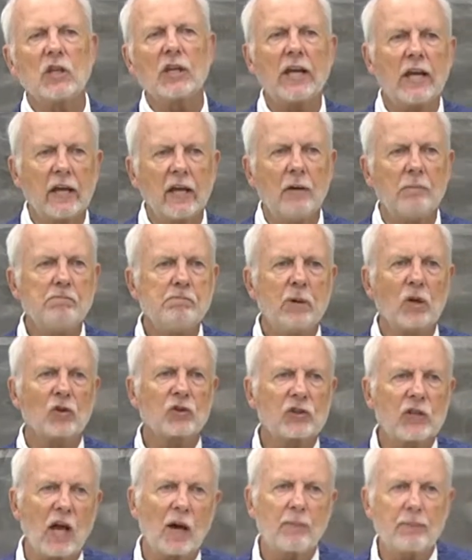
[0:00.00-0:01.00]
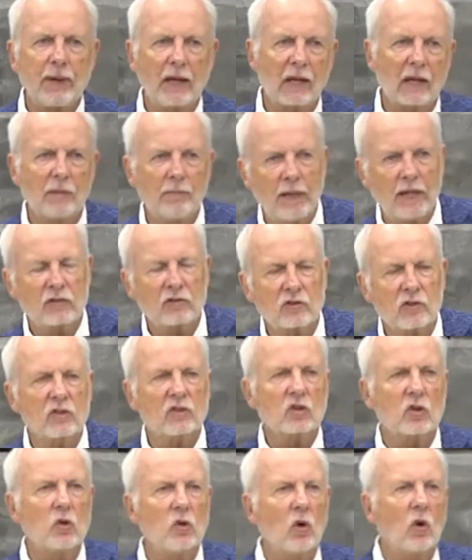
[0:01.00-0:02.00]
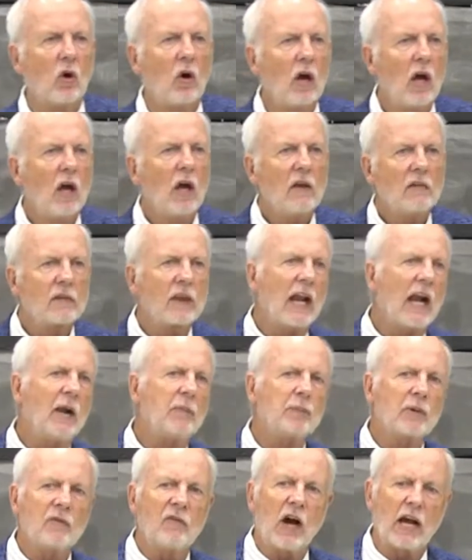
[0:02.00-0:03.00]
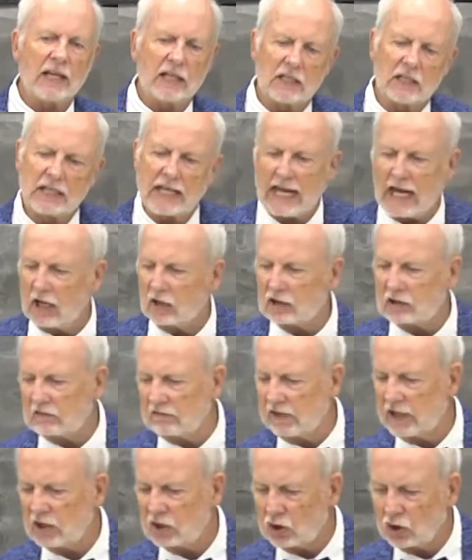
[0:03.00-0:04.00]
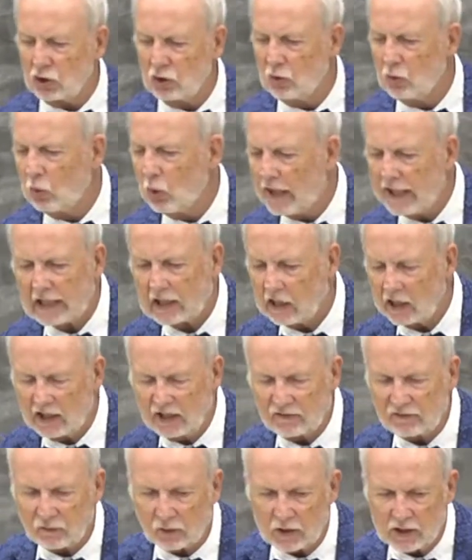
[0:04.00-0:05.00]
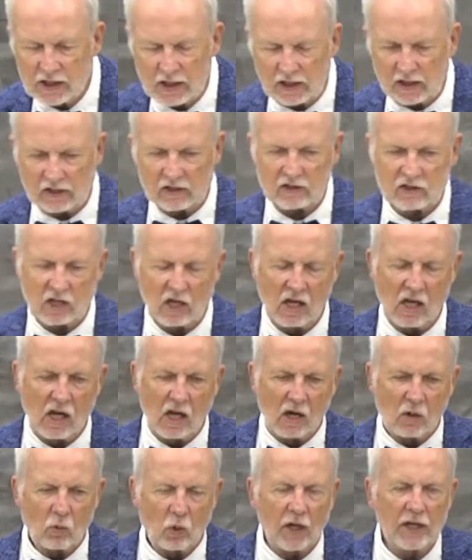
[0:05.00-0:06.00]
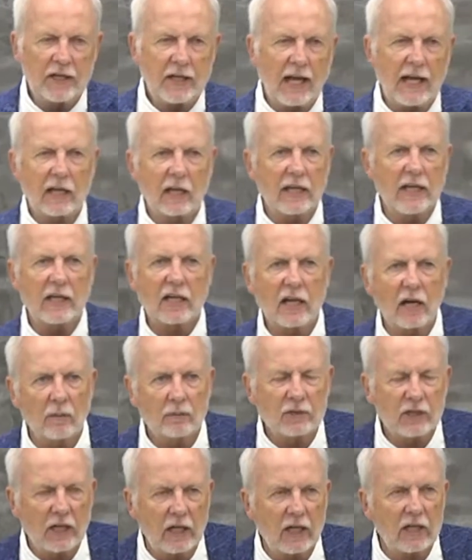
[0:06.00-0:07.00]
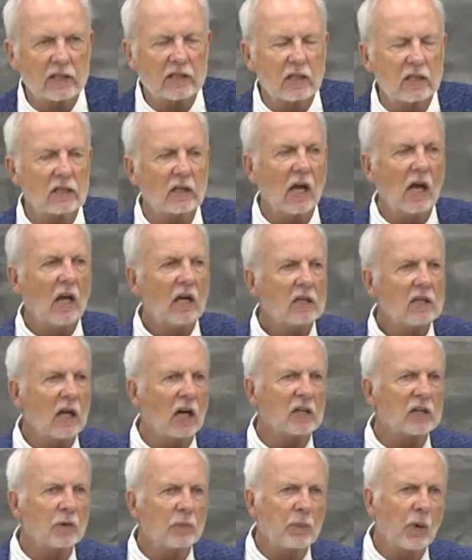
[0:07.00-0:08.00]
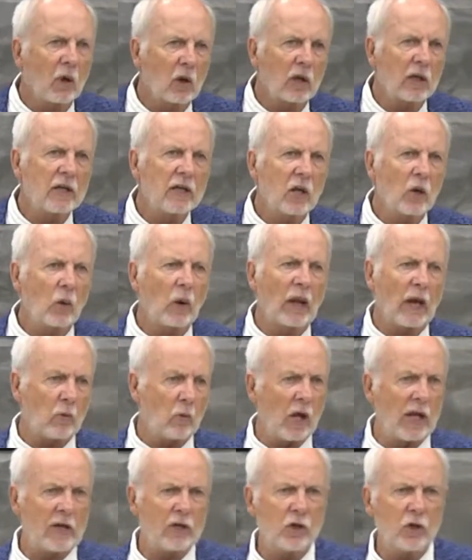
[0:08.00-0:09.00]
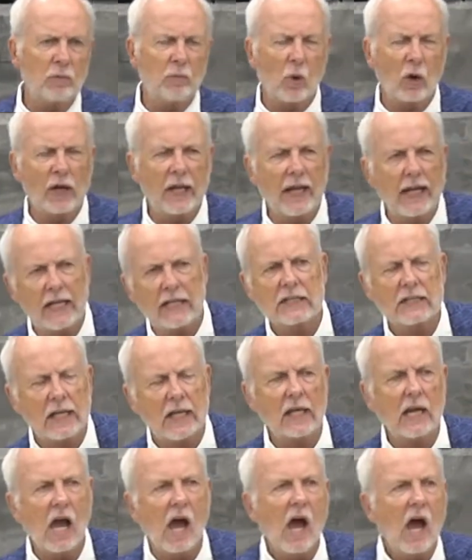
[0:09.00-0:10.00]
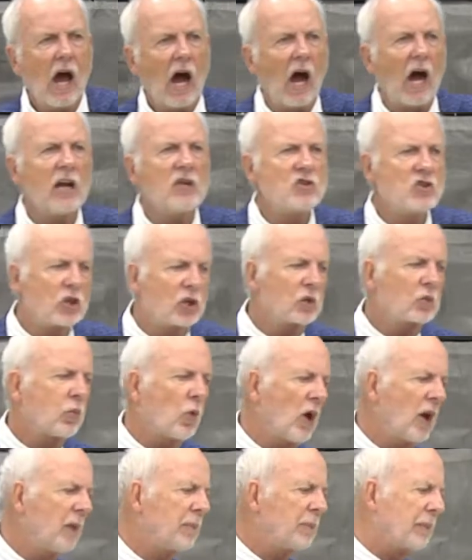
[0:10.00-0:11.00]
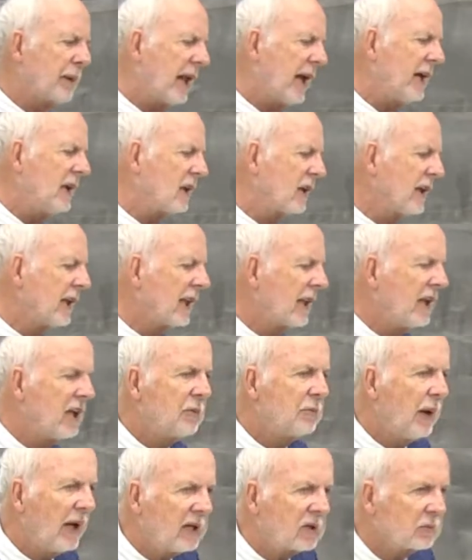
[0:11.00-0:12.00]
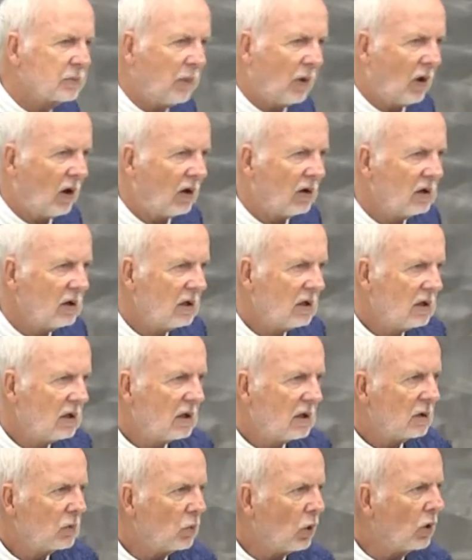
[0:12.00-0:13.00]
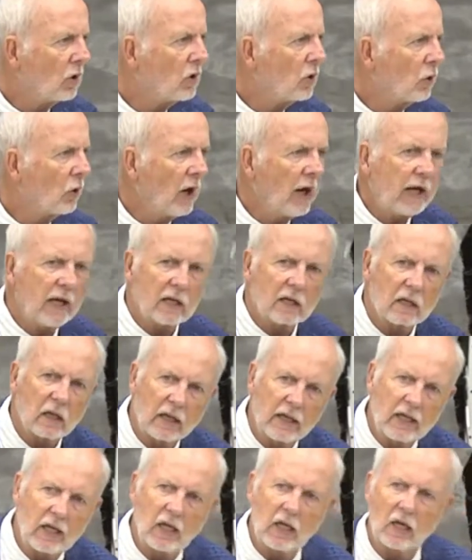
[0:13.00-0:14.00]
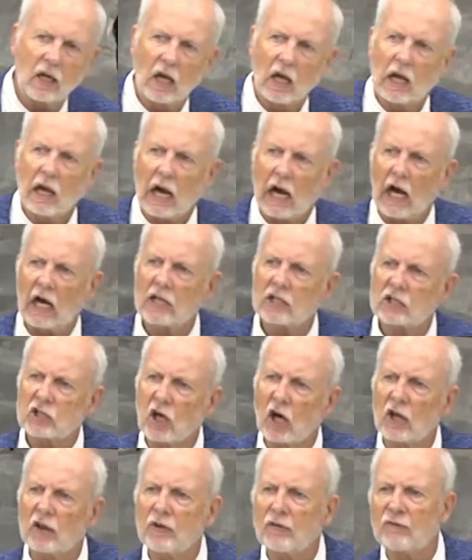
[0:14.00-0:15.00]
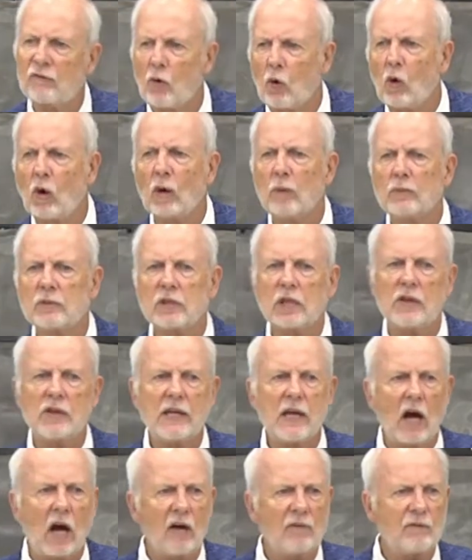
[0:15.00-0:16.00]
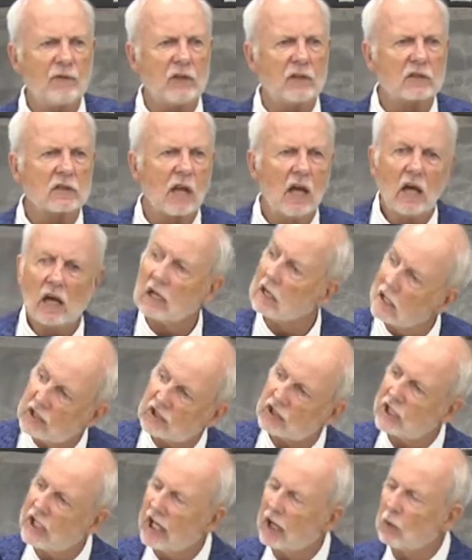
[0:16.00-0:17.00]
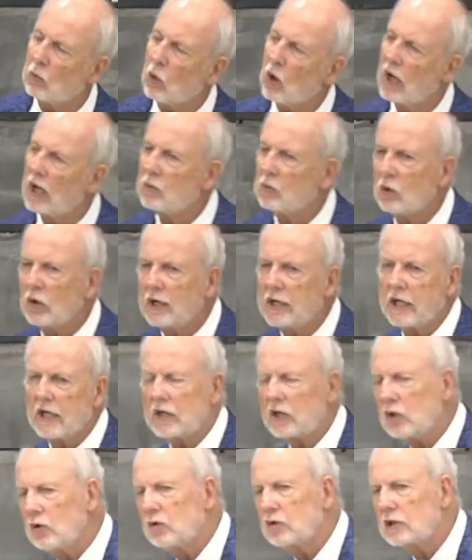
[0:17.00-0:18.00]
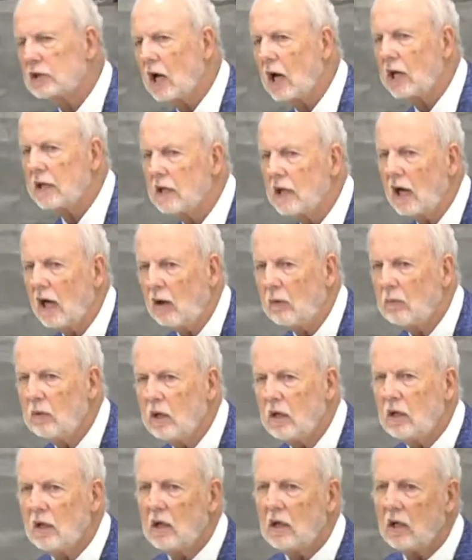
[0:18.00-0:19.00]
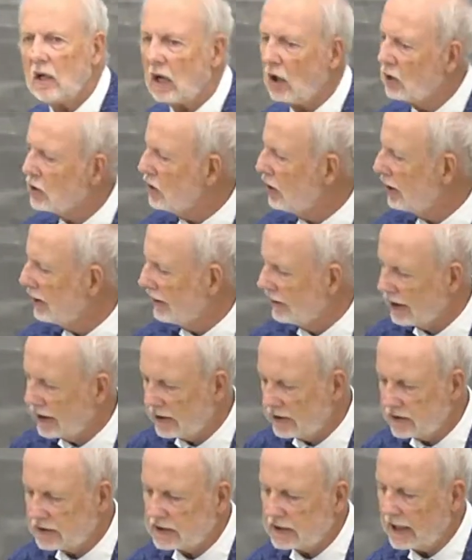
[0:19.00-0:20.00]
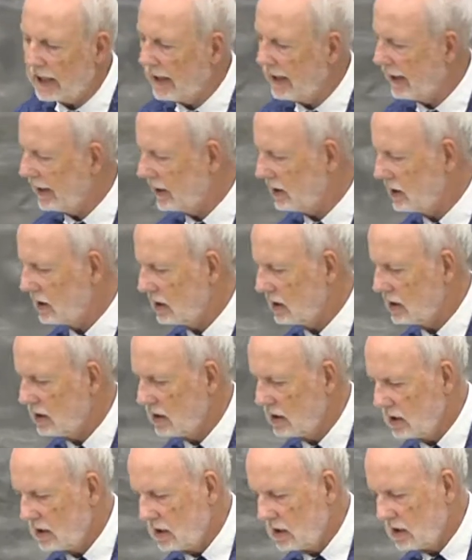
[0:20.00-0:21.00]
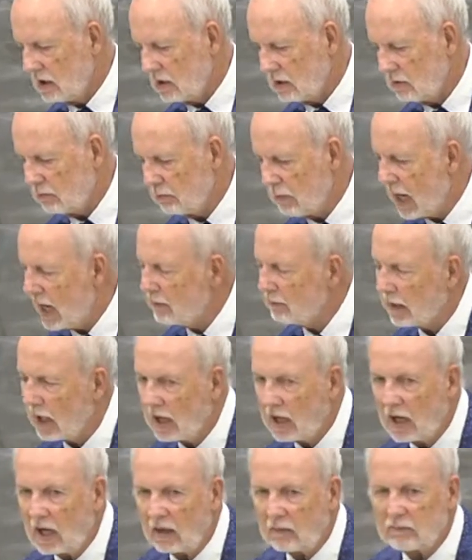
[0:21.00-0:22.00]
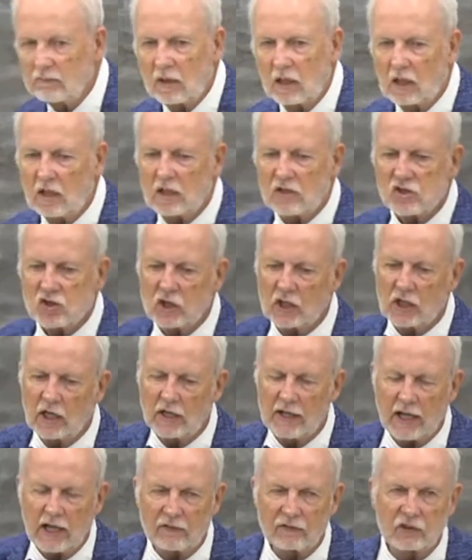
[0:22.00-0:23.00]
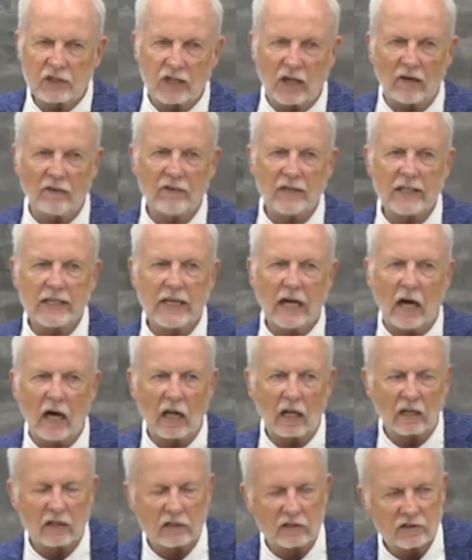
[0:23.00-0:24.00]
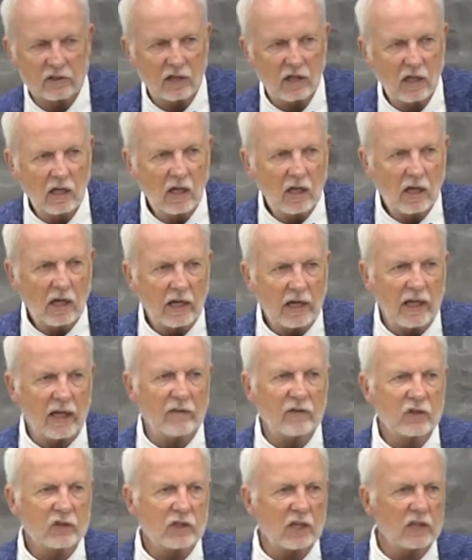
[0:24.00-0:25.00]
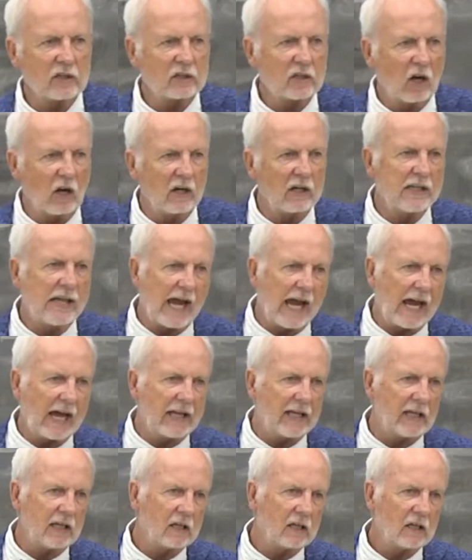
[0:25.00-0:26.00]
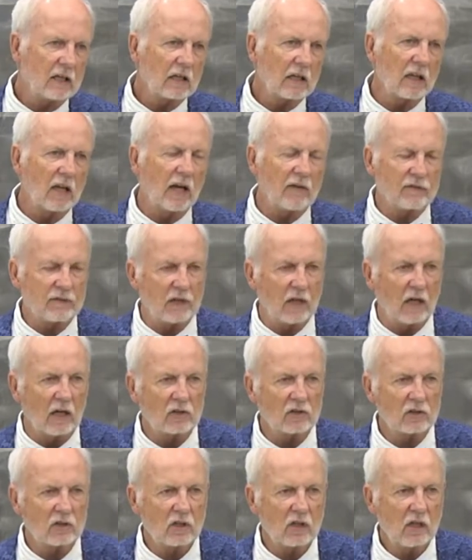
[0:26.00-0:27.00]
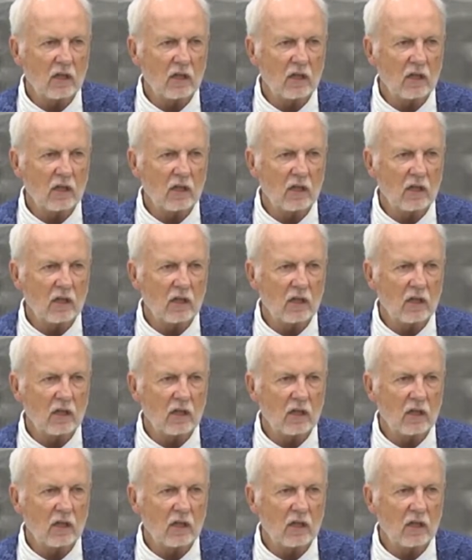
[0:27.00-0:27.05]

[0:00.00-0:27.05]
a kid at Millsap Elementary School that I provided counseling to weekly for years. One day Lee comes in and he says, Dr. Poland, you know what I want to do more than anything? I just want to play Little League Baseball. Well, great, Lee. I saw the forms in the office. Let's get one. We'll get you signed up. Oh, you don't understand. My mom, she doesn't have $70. And ever since our daddy left us,